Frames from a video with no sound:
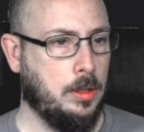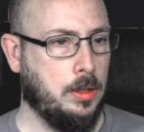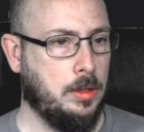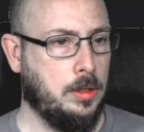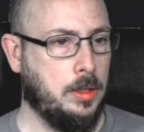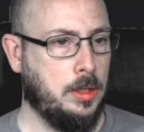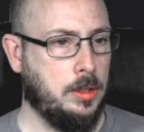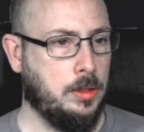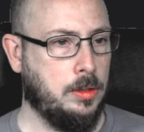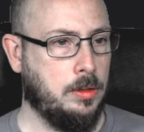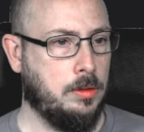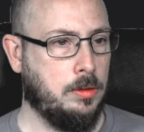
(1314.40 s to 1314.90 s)

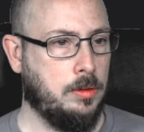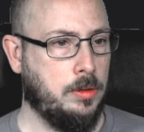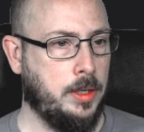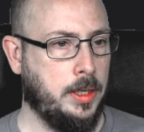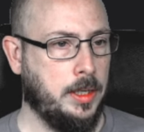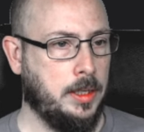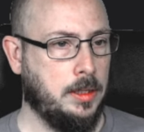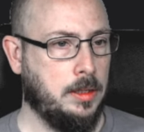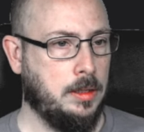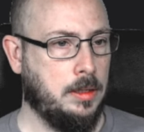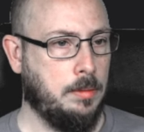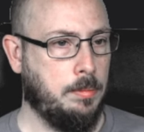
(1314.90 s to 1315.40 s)
This
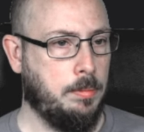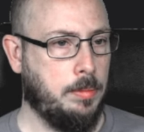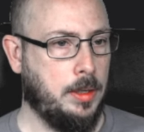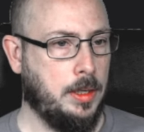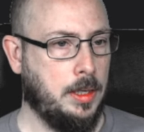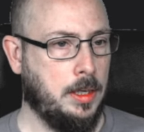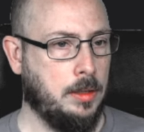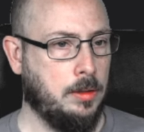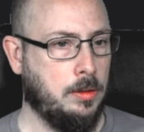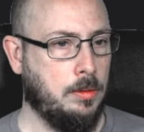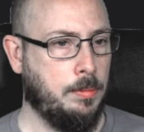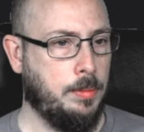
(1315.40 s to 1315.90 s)
correct. The
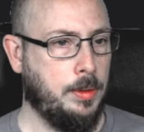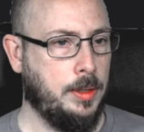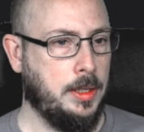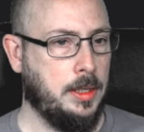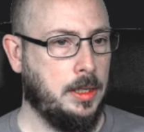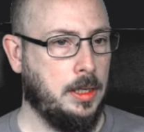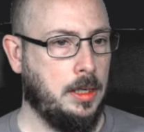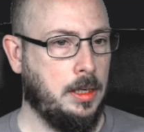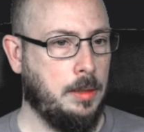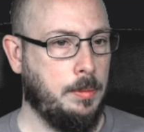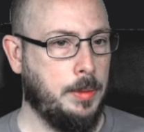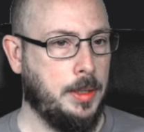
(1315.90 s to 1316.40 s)
plan
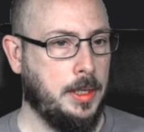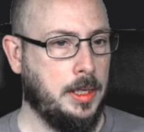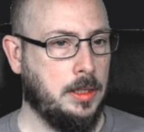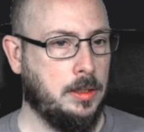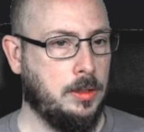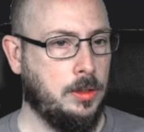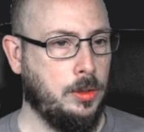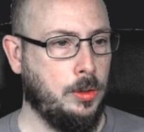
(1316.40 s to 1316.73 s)
completely eliminates